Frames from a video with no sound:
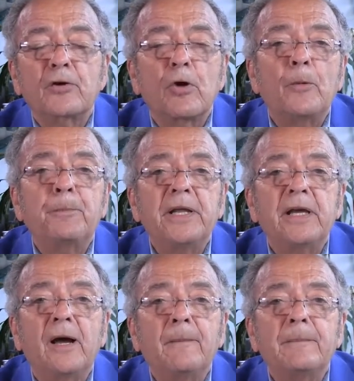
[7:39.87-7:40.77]
They're
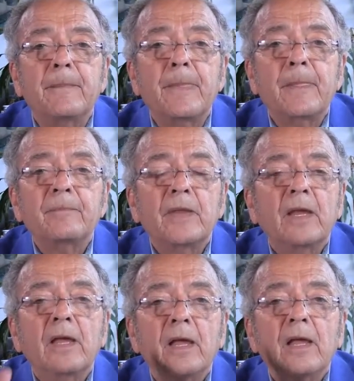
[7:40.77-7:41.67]
opening up.
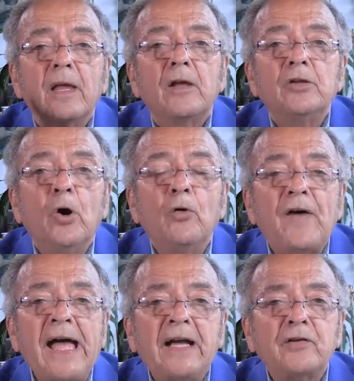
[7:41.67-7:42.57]
No
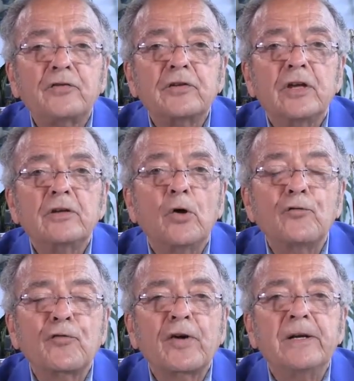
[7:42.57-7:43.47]
vax, no
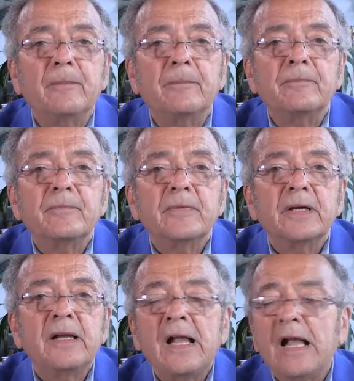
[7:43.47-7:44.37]
freedom.
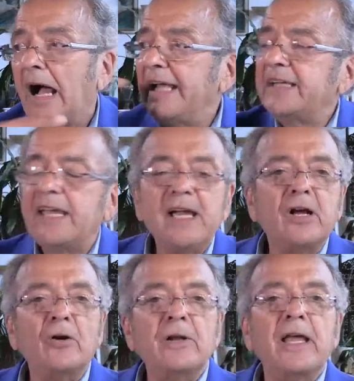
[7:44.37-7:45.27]
I can't
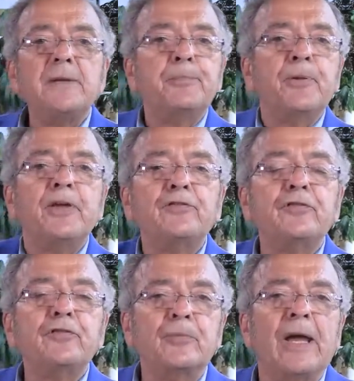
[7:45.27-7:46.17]
go to any
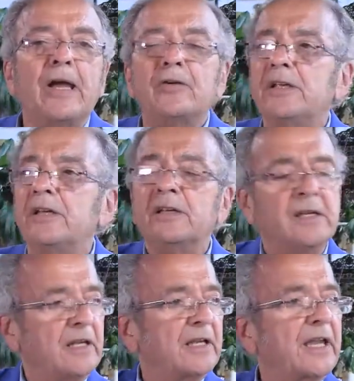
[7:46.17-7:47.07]
places around
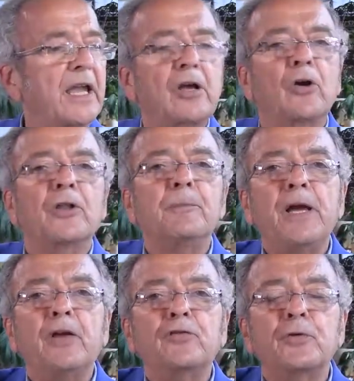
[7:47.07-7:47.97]
here. Can't go to the
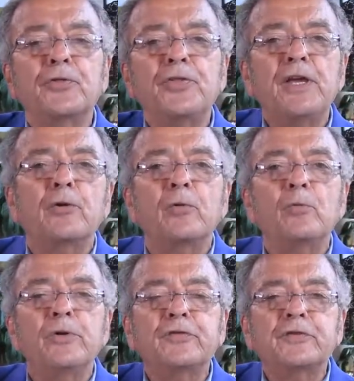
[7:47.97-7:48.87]
Bearsville Theater in
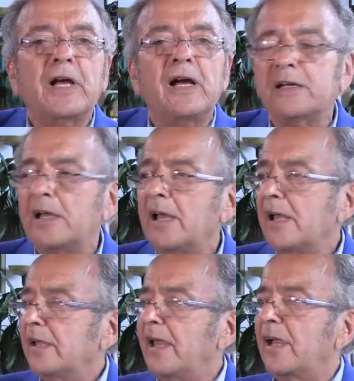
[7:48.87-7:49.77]
Woodstock.
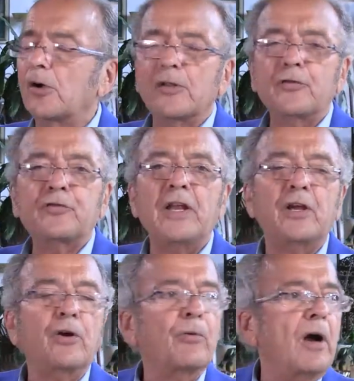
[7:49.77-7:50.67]
Can't go to the
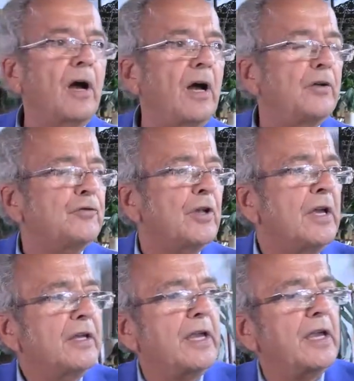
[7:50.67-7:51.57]
Senate Garage.
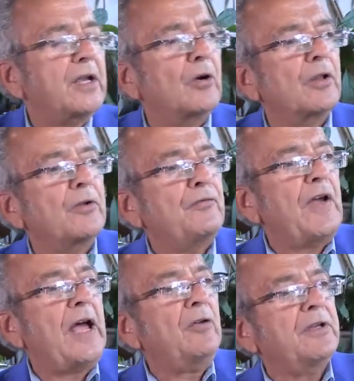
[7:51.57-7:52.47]
Can't go to the
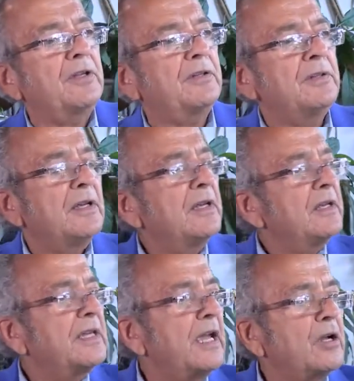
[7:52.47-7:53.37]
Falcon.
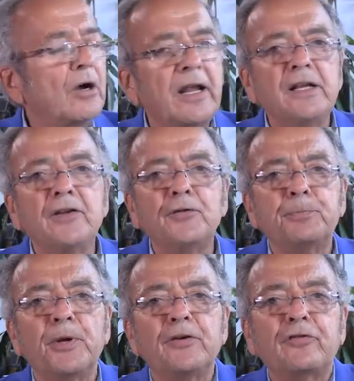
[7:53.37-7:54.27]
Can't go to any of these
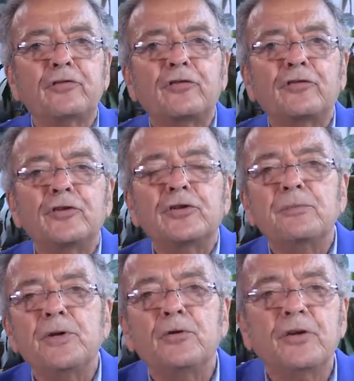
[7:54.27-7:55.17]
places, listen to
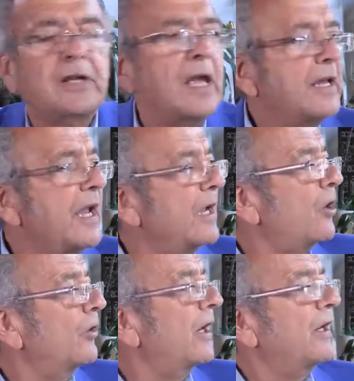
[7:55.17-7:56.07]
music. Can't
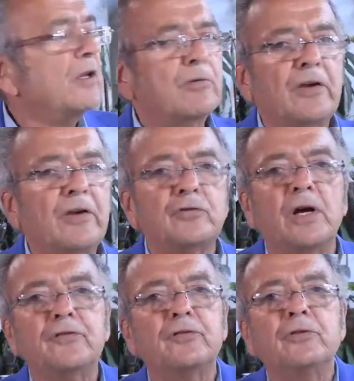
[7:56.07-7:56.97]
go to any of the
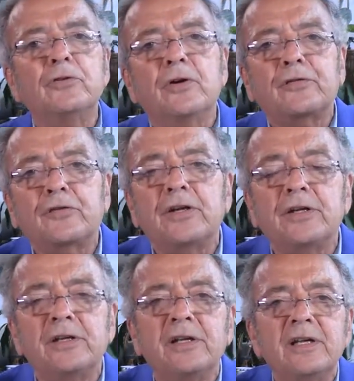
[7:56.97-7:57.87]
restaurants in New York
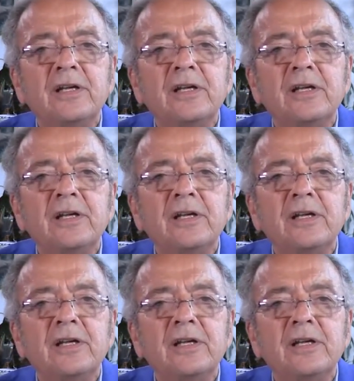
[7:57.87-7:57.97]
City.